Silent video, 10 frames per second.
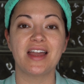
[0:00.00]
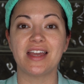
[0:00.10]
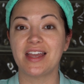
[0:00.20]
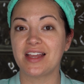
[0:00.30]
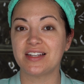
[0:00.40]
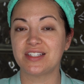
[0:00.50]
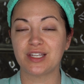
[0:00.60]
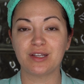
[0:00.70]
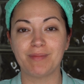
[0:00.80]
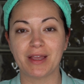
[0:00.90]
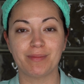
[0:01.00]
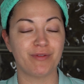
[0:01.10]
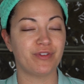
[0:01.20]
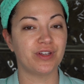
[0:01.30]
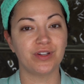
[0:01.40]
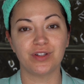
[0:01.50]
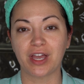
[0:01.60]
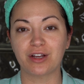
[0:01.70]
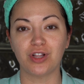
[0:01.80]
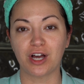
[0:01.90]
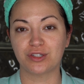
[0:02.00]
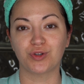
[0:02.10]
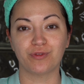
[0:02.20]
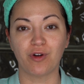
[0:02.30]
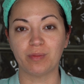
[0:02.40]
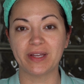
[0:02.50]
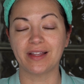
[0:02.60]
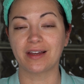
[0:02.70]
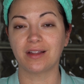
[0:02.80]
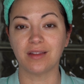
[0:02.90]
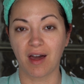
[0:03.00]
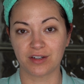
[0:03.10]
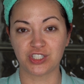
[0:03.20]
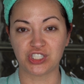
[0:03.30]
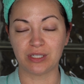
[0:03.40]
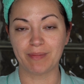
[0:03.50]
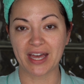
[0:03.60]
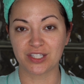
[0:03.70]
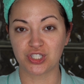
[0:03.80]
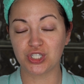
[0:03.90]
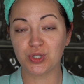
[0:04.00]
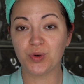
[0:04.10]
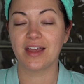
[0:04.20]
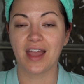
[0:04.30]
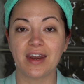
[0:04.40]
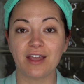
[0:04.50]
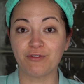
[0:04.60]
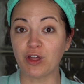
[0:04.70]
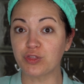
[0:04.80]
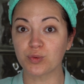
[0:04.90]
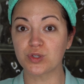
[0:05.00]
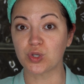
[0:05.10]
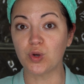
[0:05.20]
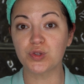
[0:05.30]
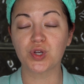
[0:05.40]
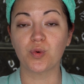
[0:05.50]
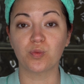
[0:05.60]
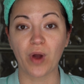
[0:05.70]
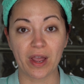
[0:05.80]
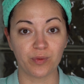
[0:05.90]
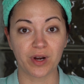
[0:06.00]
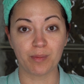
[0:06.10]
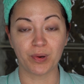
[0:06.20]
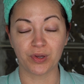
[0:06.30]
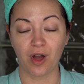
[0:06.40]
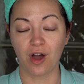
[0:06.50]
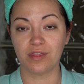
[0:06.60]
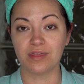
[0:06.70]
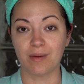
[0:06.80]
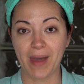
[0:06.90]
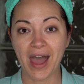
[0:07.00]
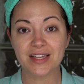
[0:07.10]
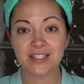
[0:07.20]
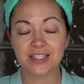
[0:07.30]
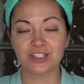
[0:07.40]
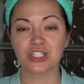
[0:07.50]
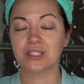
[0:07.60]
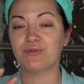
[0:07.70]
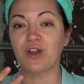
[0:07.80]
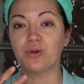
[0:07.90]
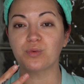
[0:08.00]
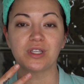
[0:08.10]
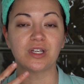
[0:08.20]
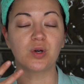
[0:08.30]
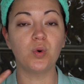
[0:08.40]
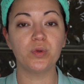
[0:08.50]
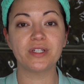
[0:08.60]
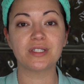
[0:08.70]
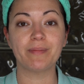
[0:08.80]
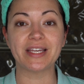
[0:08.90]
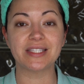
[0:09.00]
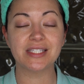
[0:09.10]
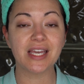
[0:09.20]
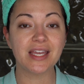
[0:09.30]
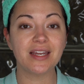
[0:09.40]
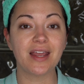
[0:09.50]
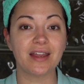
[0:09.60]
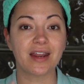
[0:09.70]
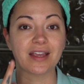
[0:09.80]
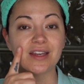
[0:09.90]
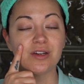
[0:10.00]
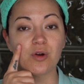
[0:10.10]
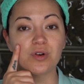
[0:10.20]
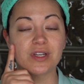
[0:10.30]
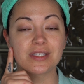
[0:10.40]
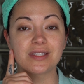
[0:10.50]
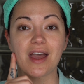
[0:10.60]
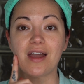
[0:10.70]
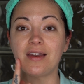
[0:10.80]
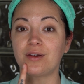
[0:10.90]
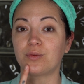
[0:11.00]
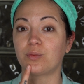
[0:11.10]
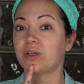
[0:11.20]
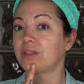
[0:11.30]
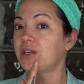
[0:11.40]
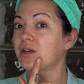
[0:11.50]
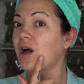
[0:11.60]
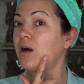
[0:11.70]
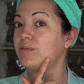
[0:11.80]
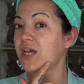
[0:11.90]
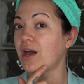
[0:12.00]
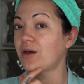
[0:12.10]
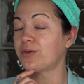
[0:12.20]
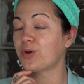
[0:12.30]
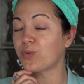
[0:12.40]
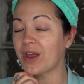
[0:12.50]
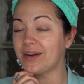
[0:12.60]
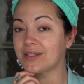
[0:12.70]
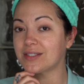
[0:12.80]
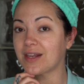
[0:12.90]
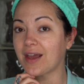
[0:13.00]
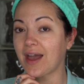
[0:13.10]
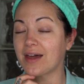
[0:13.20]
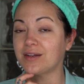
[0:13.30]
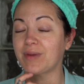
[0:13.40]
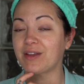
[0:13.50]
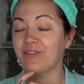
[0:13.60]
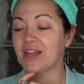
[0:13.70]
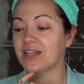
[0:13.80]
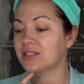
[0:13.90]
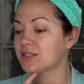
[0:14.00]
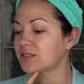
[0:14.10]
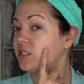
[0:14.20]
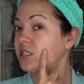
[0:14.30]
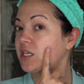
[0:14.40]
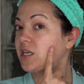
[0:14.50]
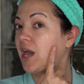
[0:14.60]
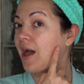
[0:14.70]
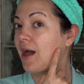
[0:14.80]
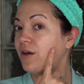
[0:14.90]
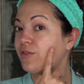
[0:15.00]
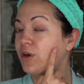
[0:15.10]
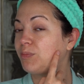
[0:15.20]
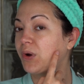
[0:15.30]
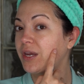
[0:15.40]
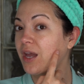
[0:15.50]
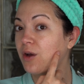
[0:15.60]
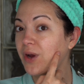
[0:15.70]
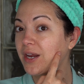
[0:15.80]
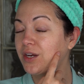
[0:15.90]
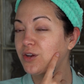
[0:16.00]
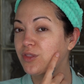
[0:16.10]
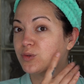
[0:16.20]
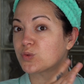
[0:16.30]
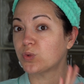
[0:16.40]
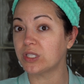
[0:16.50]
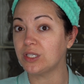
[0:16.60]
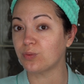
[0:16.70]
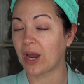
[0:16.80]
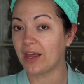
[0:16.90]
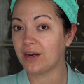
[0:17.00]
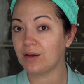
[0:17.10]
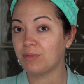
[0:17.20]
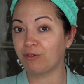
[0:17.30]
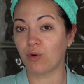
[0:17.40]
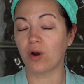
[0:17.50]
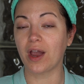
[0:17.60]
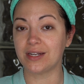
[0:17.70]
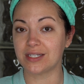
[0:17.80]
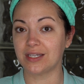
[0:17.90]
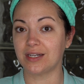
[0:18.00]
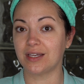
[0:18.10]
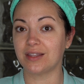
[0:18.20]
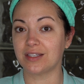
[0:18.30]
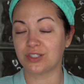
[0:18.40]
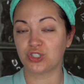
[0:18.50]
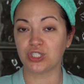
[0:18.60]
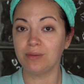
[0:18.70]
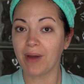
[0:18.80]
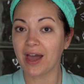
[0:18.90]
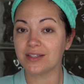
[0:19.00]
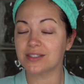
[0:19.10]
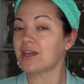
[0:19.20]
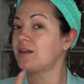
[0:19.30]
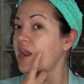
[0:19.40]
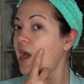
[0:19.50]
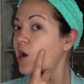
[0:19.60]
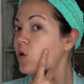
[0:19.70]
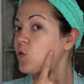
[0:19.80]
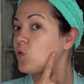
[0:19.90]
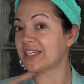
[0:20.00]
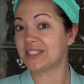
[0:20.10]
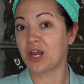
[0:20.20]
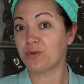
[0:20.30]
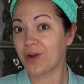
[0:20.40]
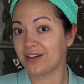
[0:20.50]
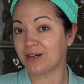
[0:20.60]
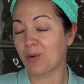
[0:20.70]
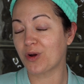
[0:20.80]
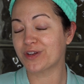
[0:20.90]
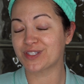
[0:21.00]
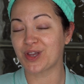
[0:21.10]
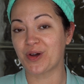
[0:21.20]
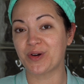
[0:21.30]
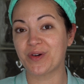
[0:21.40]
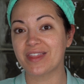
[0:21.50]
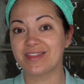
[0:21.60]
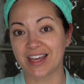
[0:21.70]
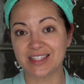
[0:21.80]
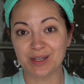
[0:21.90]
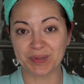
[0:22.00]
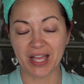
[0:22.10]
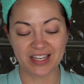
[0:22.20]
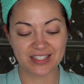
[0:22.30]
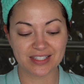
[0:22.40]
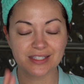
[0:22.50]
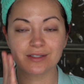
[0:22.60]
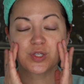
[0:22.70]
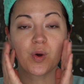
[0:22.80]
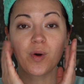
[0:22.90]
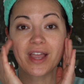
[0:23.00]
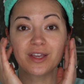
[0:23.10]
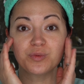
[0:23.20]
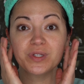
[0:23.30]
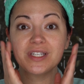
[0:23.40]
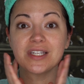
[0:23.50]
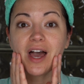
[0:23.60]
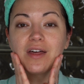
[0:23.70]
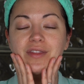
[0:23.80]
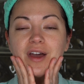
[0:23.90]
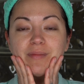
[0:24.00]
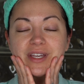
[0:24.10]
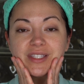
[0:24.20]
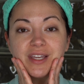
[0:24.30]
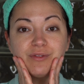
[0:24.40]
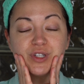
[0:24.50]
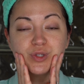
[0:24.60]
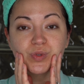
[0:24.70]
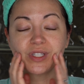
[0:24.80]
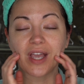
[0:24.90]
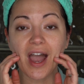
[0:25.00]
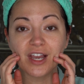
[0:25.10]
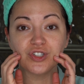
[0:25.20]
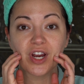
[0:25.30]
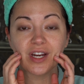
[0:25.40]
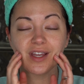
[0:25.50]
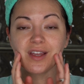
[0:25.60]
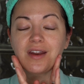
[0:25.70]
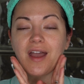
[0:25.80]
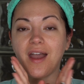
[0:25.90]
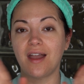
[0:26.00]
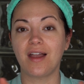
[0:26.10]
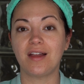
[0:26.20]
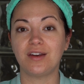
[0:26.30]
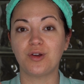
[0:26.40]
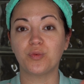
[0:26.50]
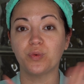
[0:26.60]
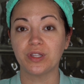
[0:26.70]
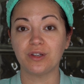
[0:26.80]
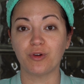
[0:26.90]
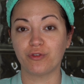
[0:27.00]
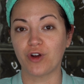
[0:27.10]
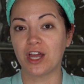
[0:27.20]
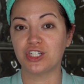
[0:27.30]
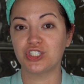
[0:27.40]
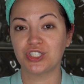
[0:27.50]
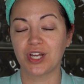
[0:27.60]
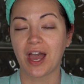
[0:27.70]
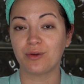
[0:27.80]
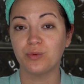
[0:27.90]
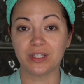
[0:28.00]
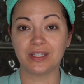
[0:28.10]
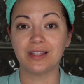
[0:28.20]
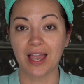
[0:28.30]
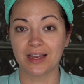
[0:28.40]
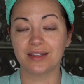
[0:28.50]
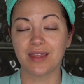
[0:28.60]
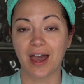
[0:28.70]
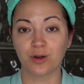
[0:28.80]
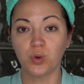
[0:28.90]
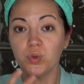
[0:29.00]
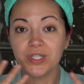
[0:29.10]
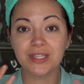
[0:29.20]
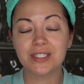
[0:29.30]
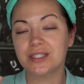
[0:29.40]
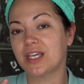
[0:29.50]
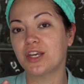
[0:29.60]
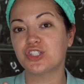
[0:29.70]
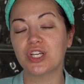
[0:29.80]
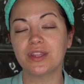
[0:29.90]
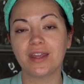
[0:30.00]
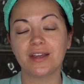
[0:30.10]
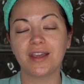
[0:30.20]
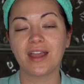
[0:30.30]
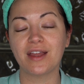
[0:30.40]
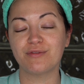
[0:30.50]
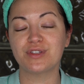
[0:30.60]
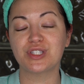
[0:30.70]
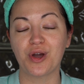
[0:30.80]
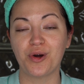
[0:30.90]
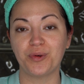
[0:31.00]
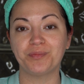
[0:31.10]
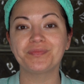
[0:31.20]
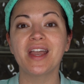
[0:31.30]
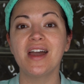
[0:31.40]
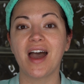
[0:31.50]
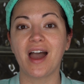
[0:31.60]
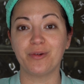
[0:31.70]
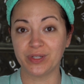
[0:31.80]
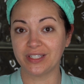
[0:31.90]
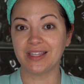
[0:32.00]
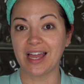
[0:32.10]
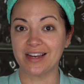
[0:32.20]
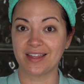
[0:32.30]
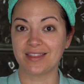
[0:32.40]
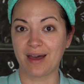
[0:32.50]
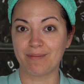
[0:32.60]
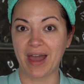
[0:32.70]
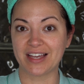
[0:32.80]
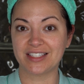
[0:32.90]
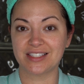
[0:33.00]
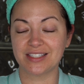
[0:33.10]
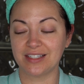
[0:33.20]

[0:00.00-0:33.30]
It didn't make me feel like claustrophobic like a lot of sheet masks do and I felt the results right when I put on the mask. It just felt really cooling to my skin and I can notice that it really calmed down redness that I had in my face. I did have a breakout right here that was really red before I did this sheet mask and now it's not red anymore. So that's a plus. So I can really tell that my skin feels really hydrated and really refreshed. I really liked that cooling sensation that it gave. So I really like that mask.